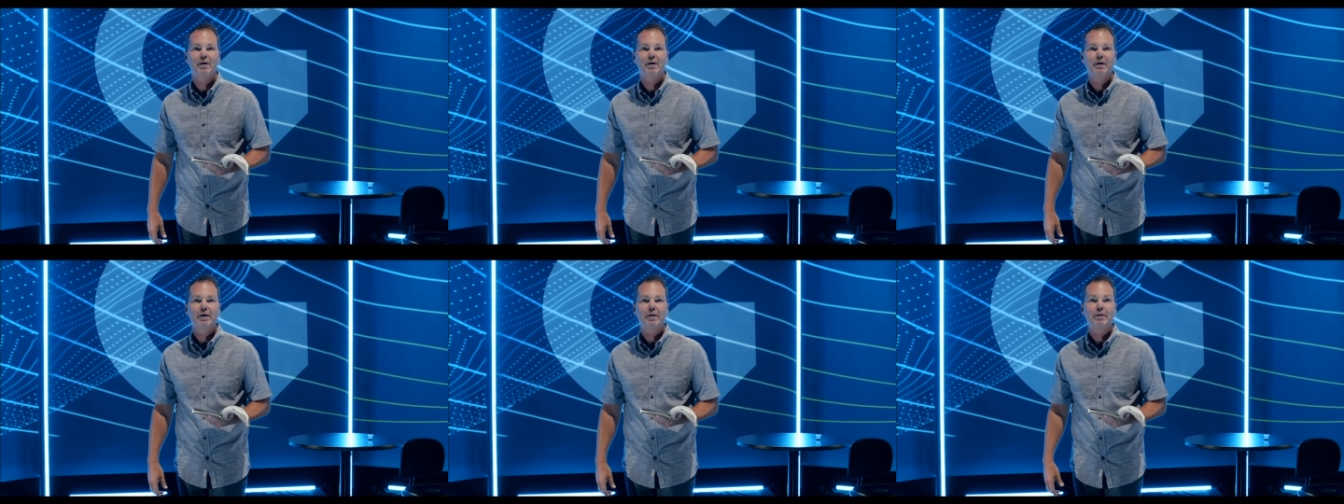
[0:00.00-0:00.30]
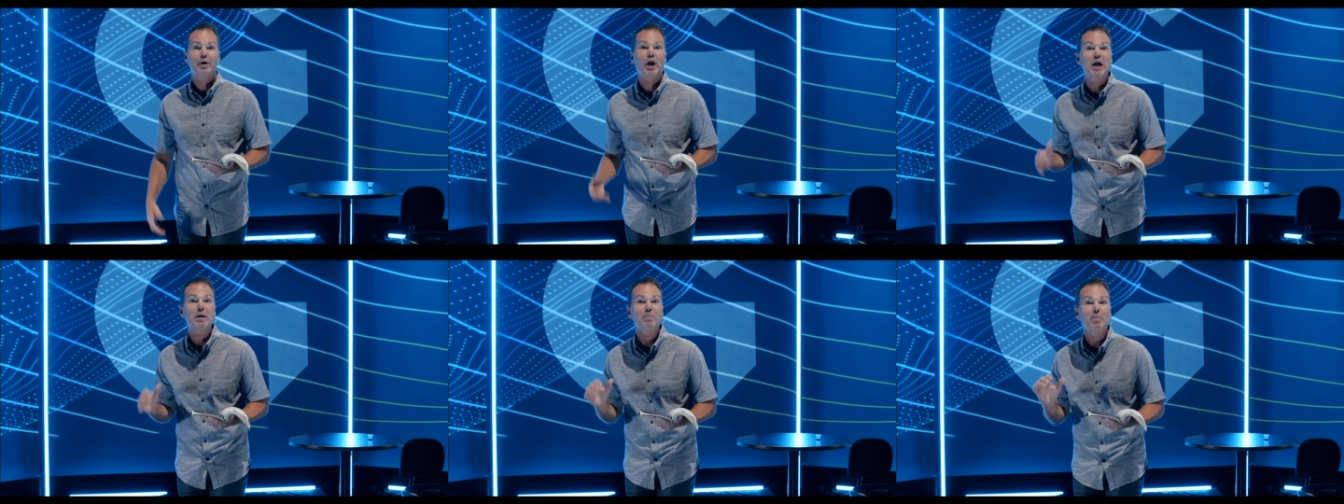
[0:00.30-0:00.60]
There
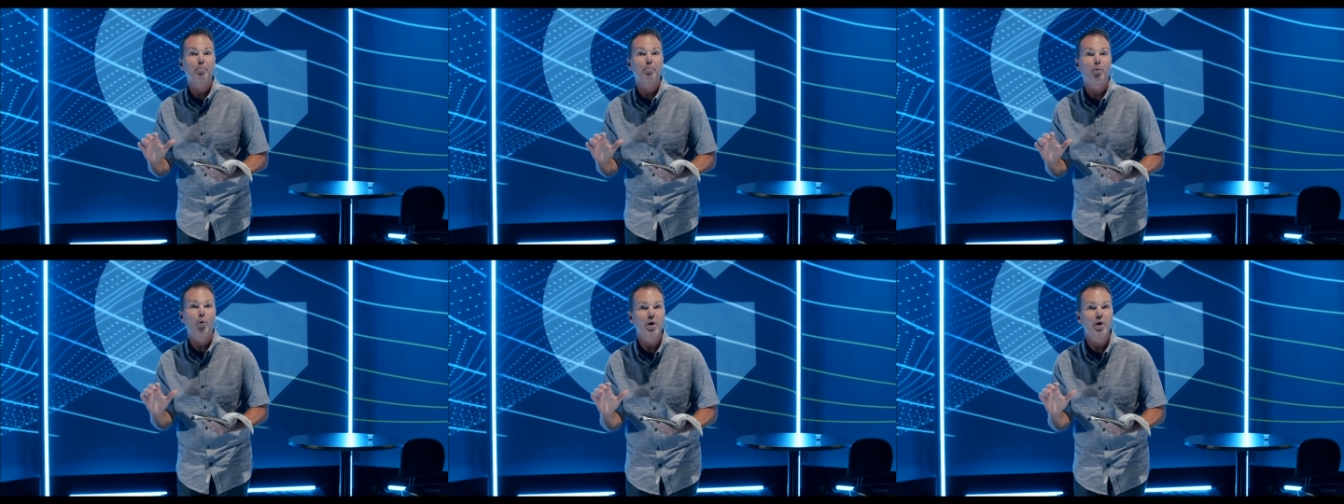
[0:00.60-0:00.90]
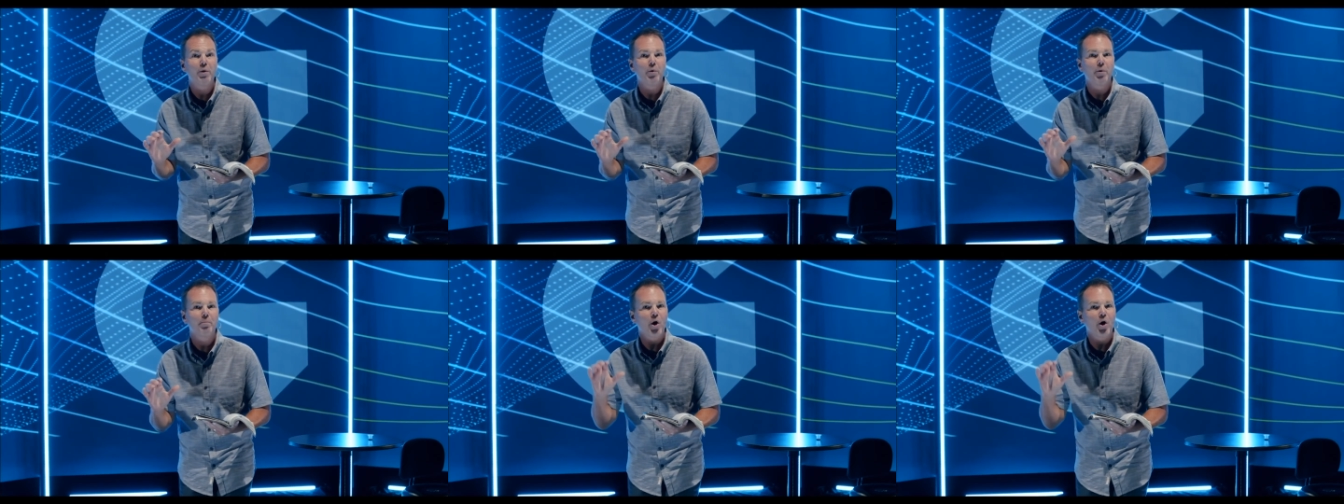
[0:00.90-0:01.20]
came a point
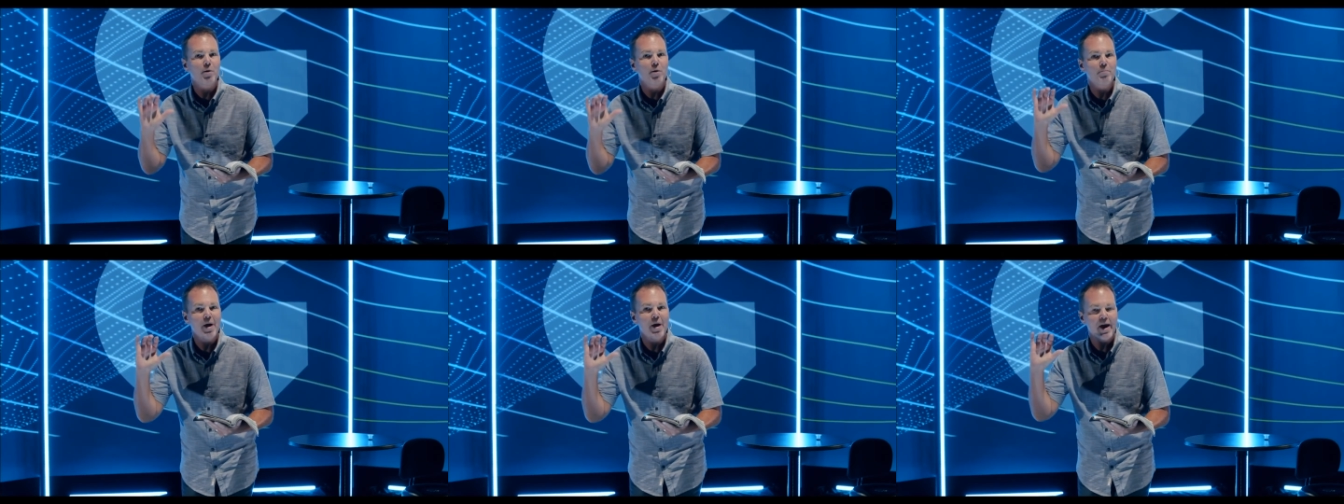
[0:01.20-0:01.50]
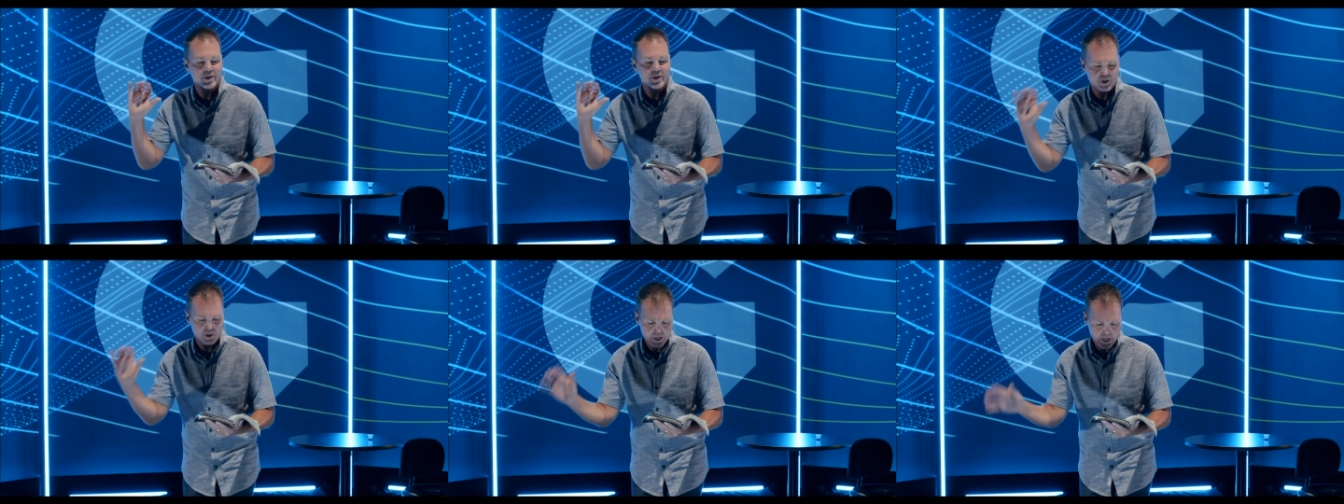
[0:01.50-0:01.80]
where
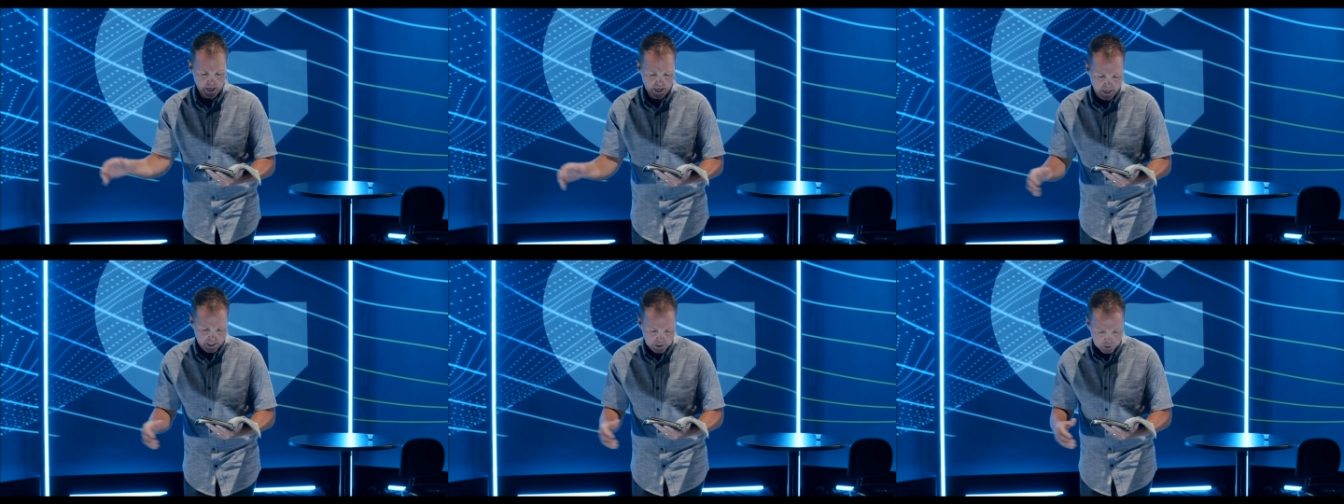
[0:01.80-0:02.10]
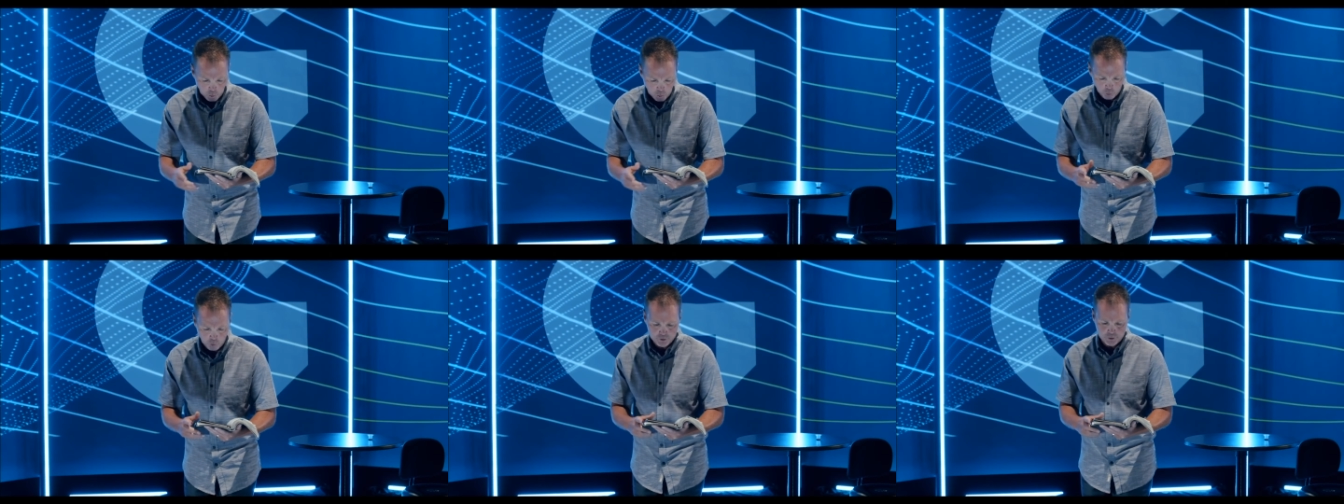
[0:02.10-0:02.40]
Bartimaeus
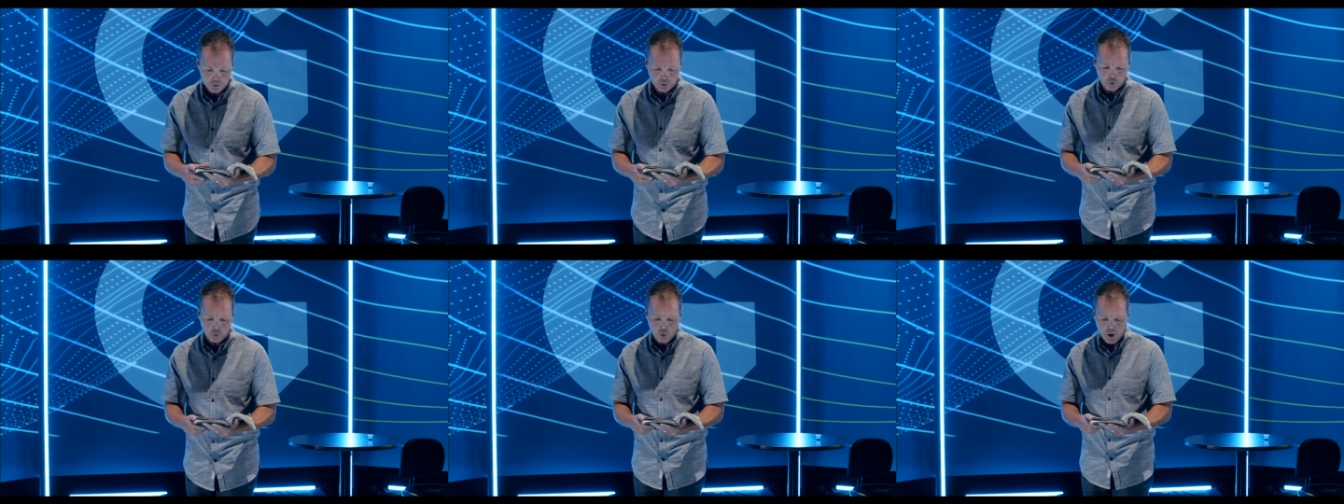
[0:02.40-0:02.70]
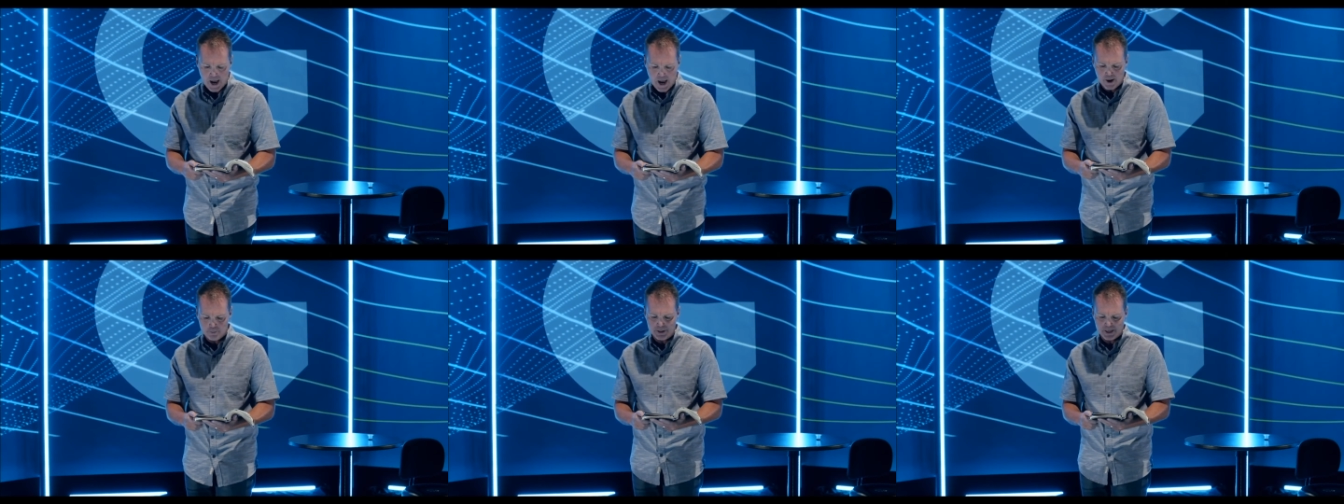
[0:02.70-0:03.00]
ignored the
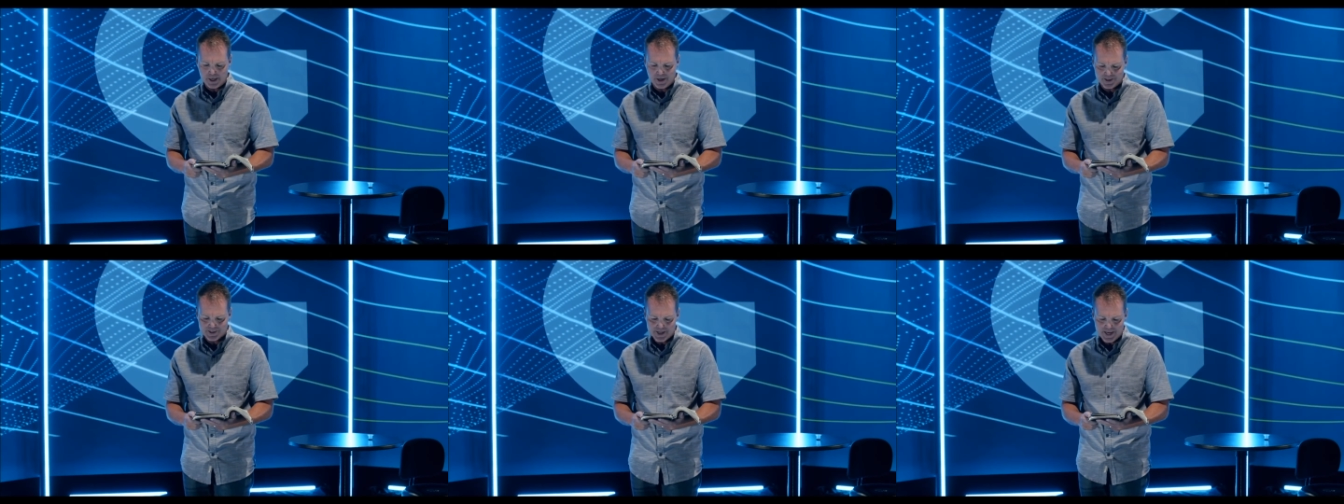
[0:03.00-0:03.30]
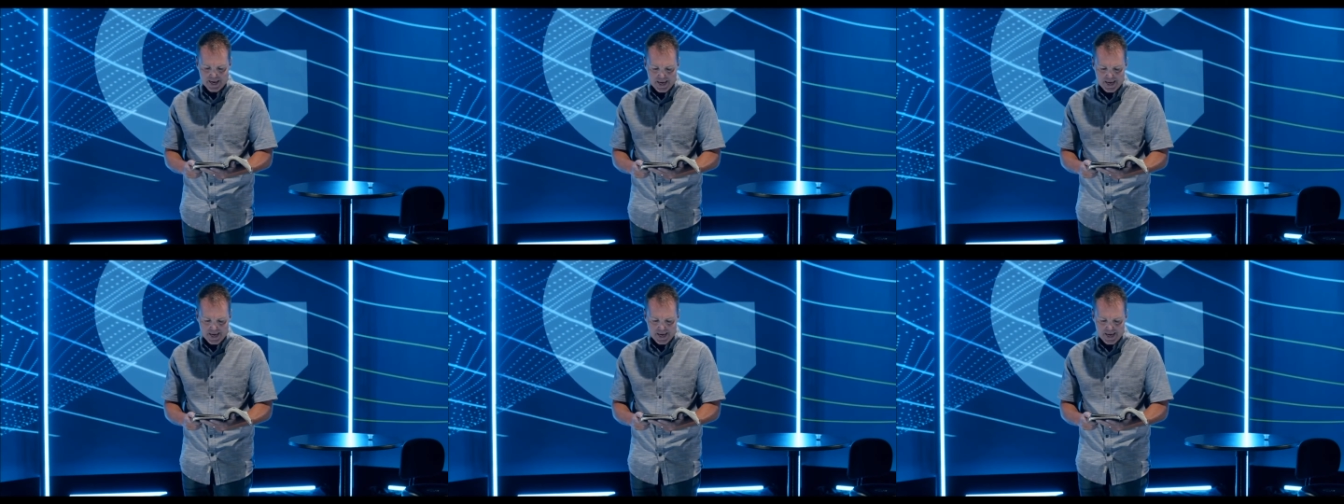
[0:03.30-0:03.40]
crowd because